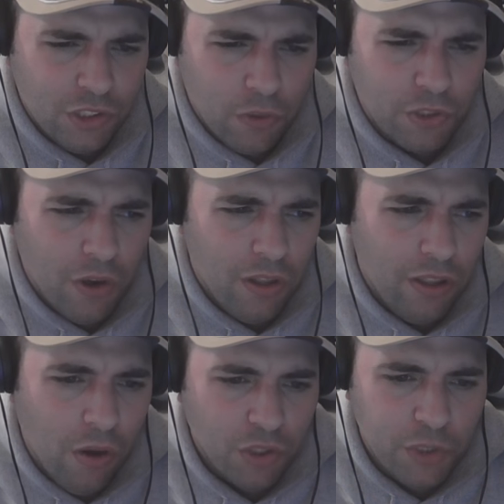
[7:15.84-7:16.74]
Zoro's got a
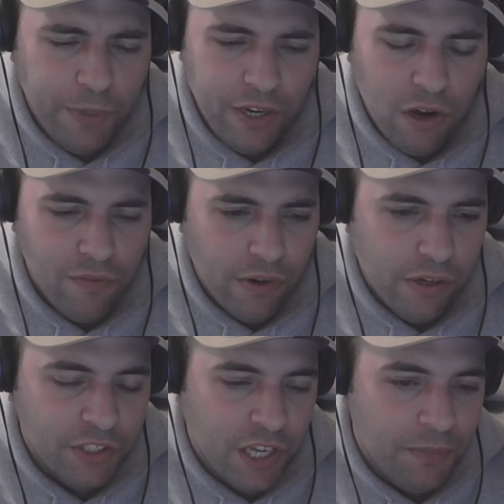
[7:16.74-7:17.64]
lot of speed over
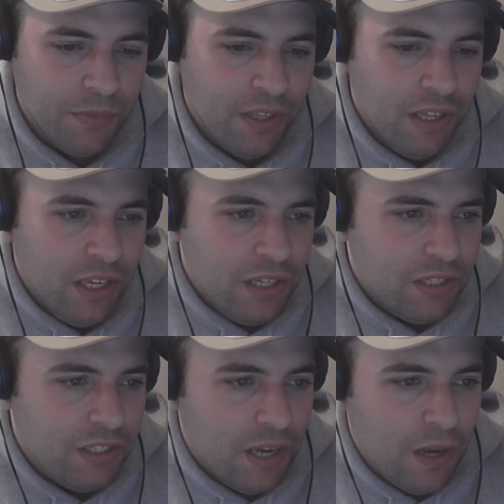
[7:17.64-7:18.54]
Erza.
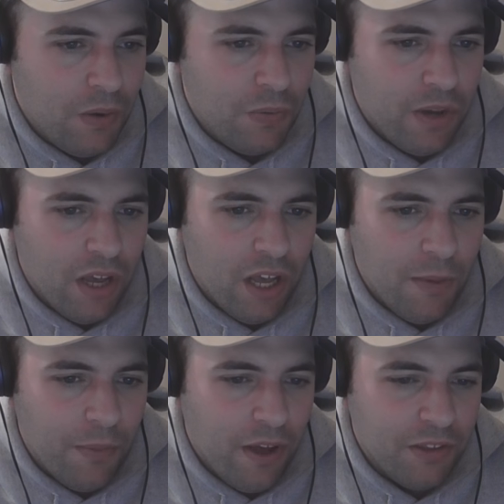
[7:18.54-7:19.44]
So
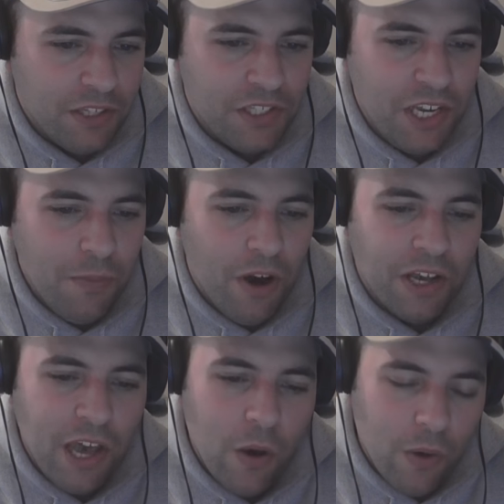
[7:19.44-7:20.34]
but to see my
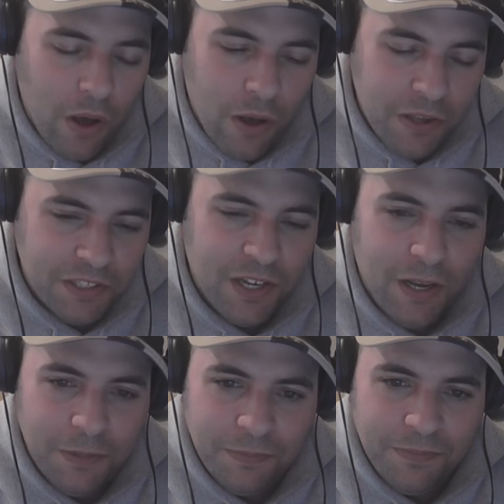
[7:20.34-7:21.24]
girl Erza,
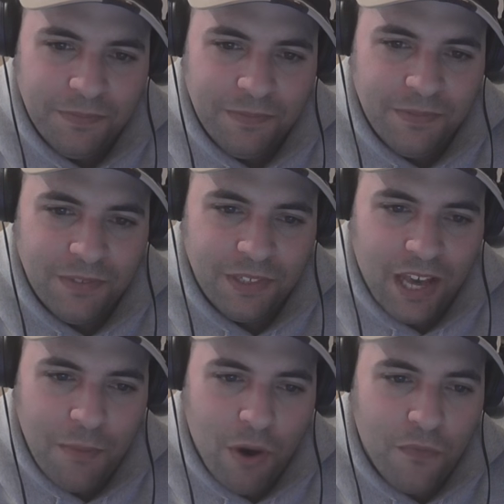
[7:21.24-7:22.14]

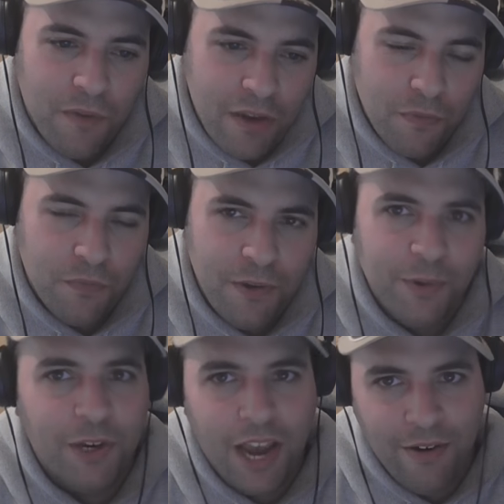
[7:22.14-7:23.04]
okay, my favourite
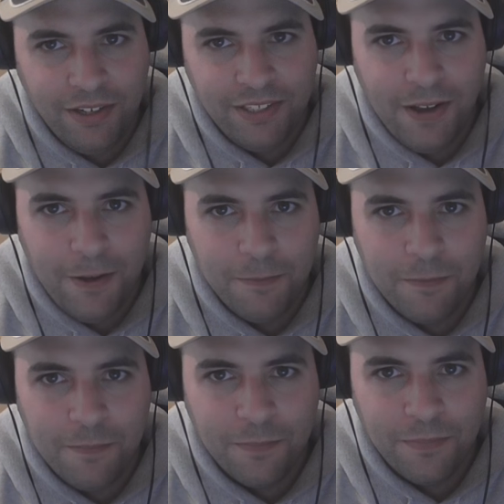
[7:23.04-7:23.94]
female character
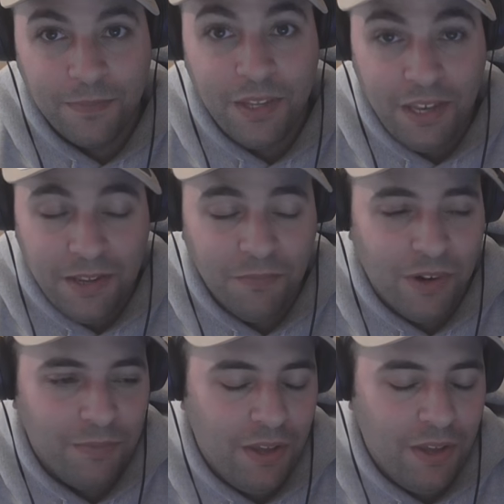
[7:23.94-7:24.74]
in